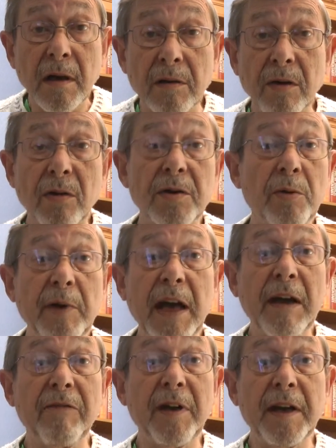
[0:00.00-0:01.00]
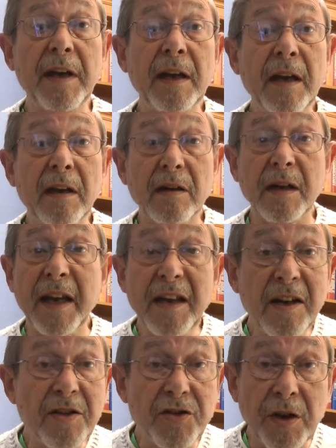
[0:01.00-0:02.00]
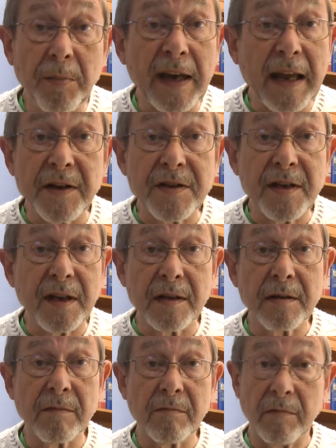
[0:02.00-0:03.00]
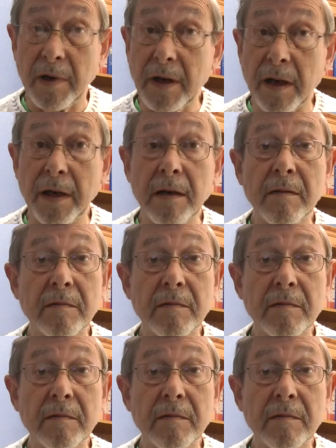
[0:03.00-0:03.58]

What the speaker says: Nor do we have any leadership against it, really.